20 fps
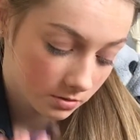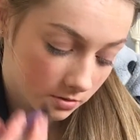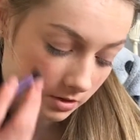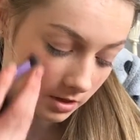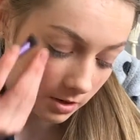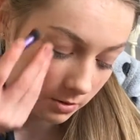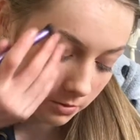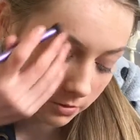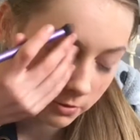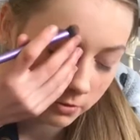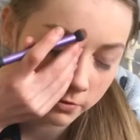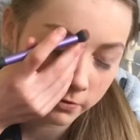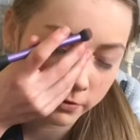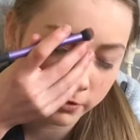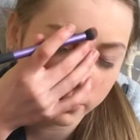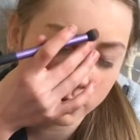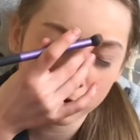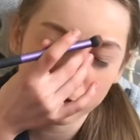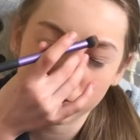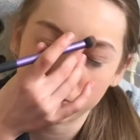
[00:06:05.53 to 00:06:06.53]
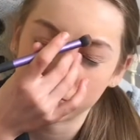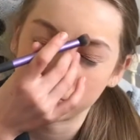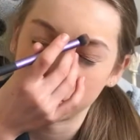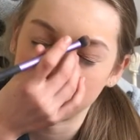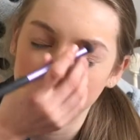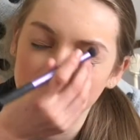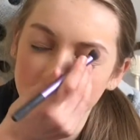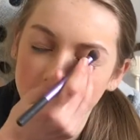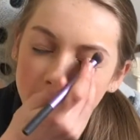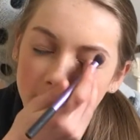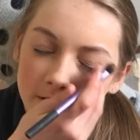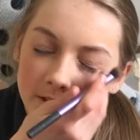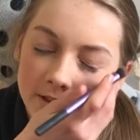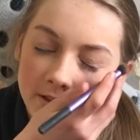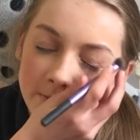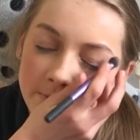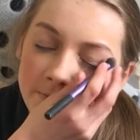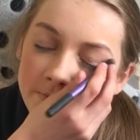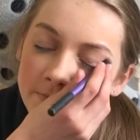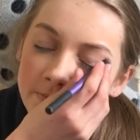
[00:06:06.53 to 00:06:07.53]
now we're going for Cocoa Chili, because
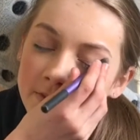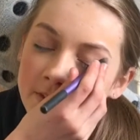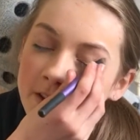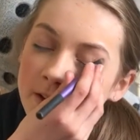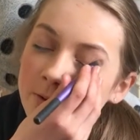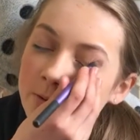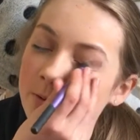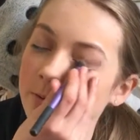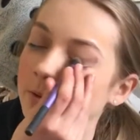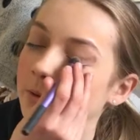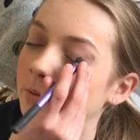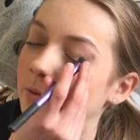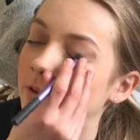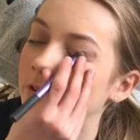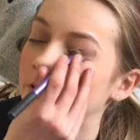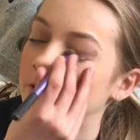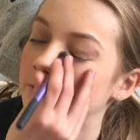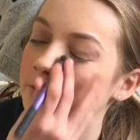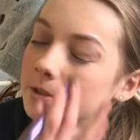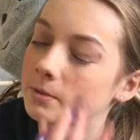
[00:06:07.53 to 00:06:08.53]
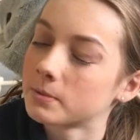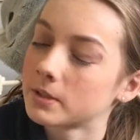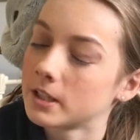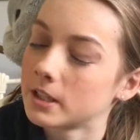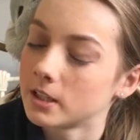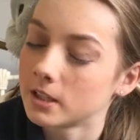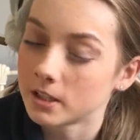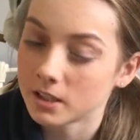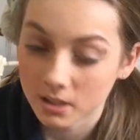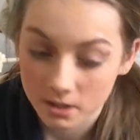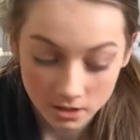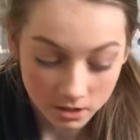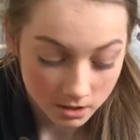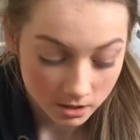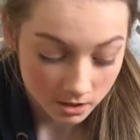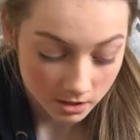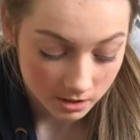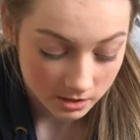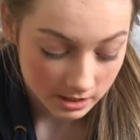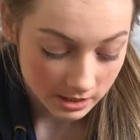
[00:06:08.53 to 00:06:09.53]
we want them to be
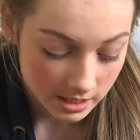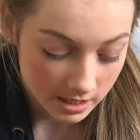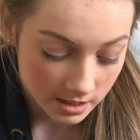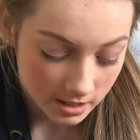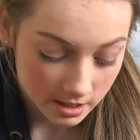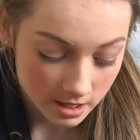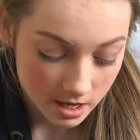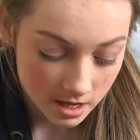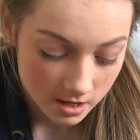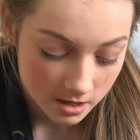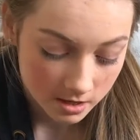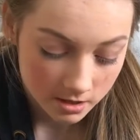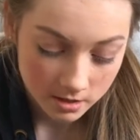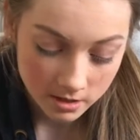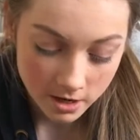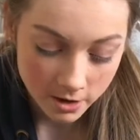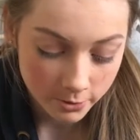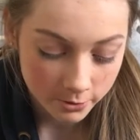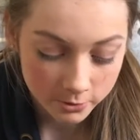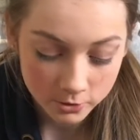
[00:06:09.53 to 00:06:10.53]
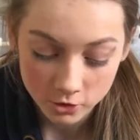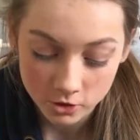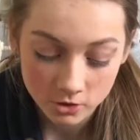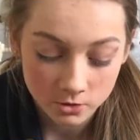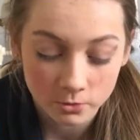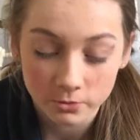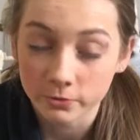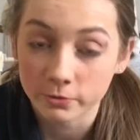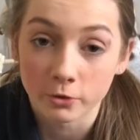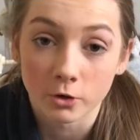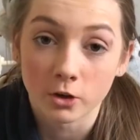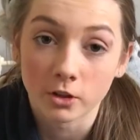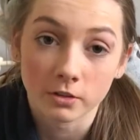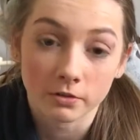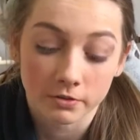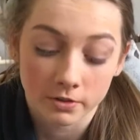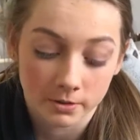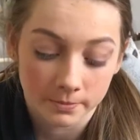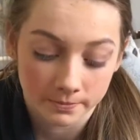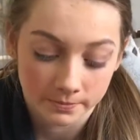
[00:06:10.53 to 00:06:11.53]
slightly, now we're just going for all
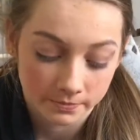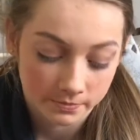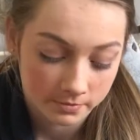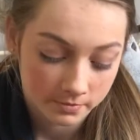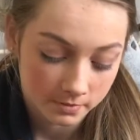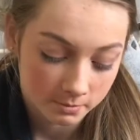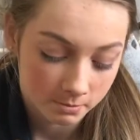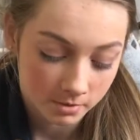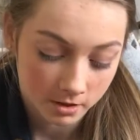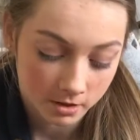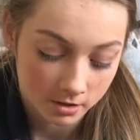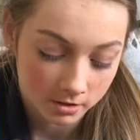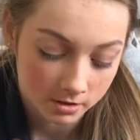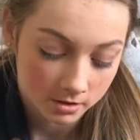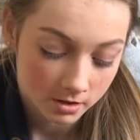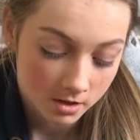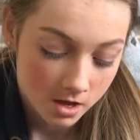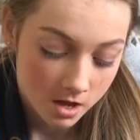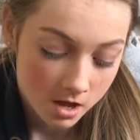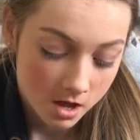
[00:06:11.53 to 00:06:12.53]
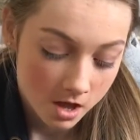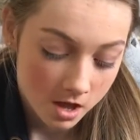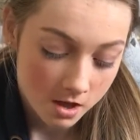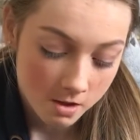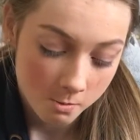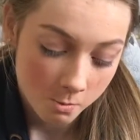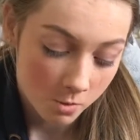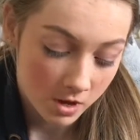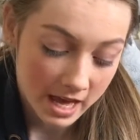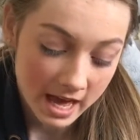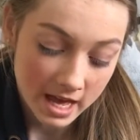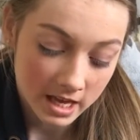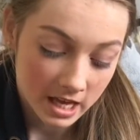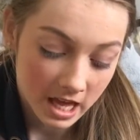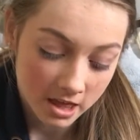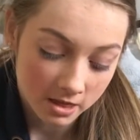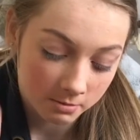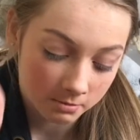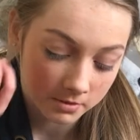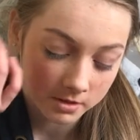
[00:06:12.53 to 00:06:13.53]
of them, because we can't
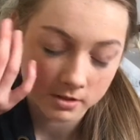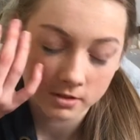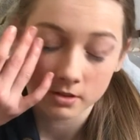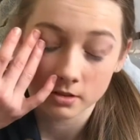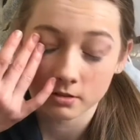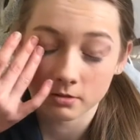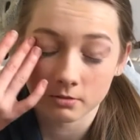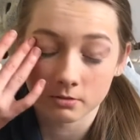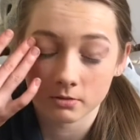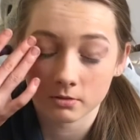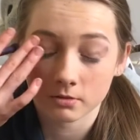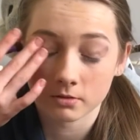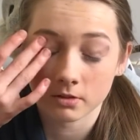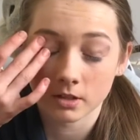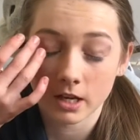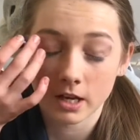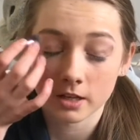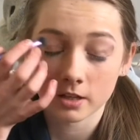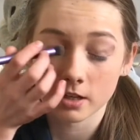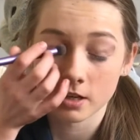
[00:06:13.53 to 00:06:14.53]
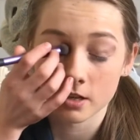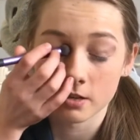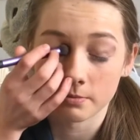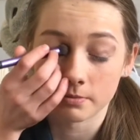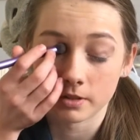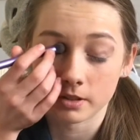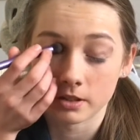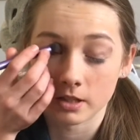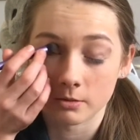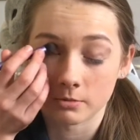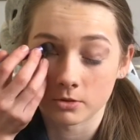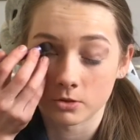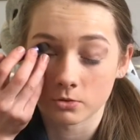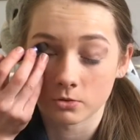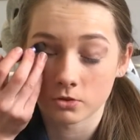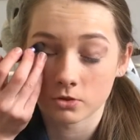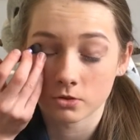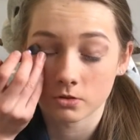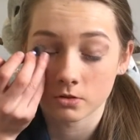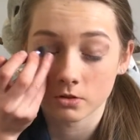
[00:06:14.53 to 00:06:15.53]
get them the same, so
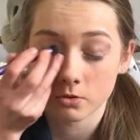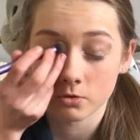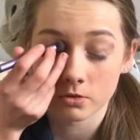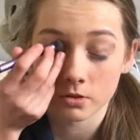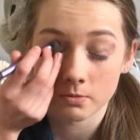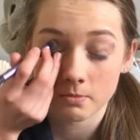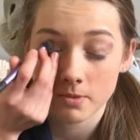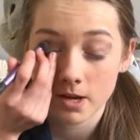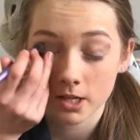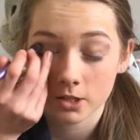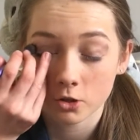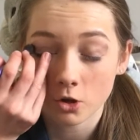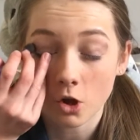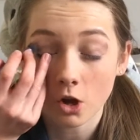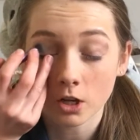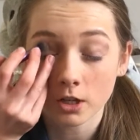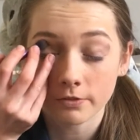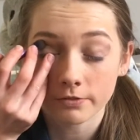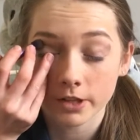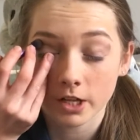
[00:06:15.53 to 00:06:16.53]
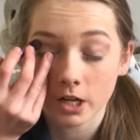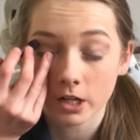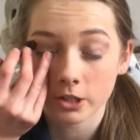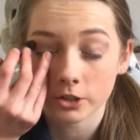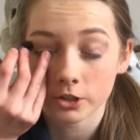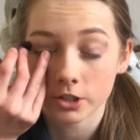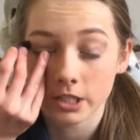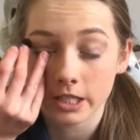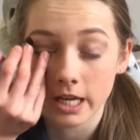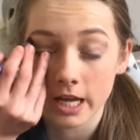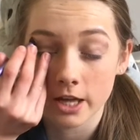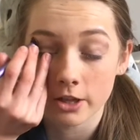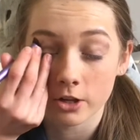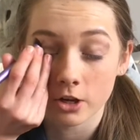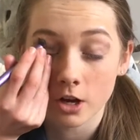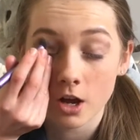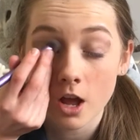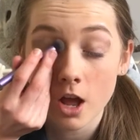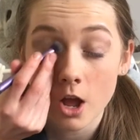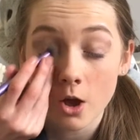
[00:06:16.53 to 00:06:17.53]
we're just going to mix all of the colours
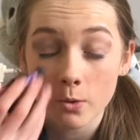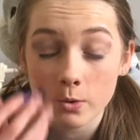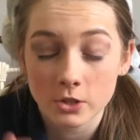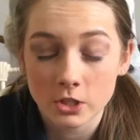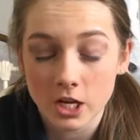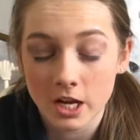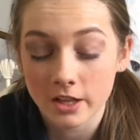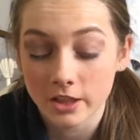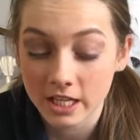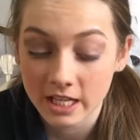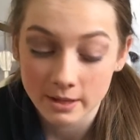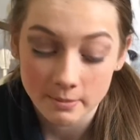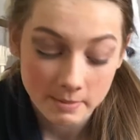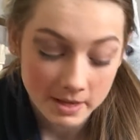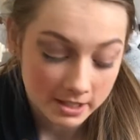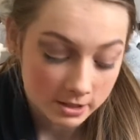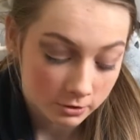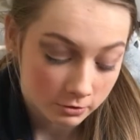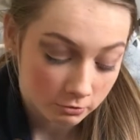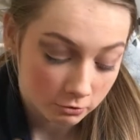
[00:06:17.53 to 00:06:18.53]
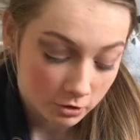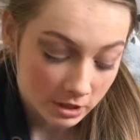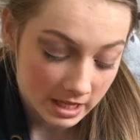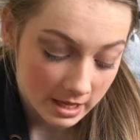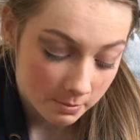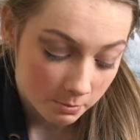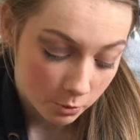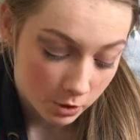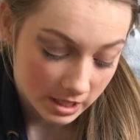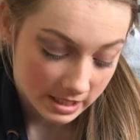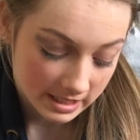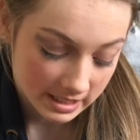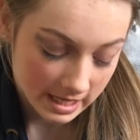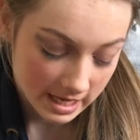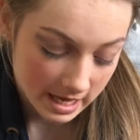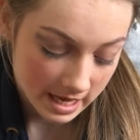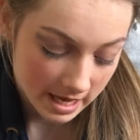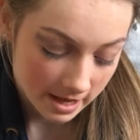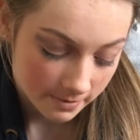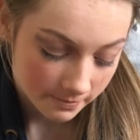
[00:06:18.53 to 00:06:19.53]
together, which I think makes a really
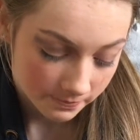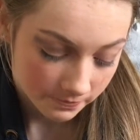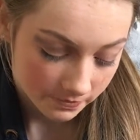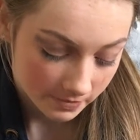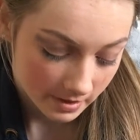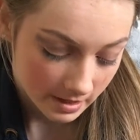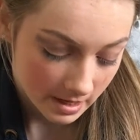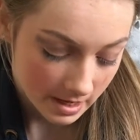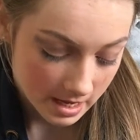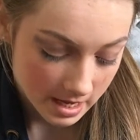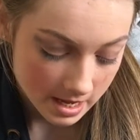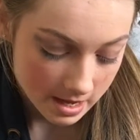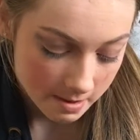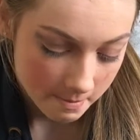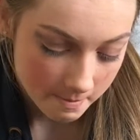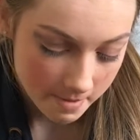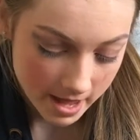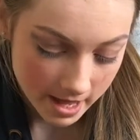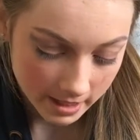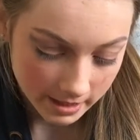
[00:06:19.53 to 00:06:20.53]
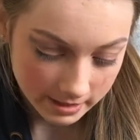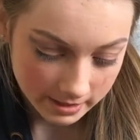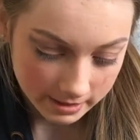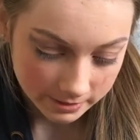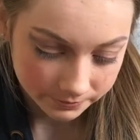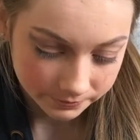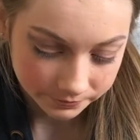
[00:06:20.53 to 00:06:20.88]
pretty mix.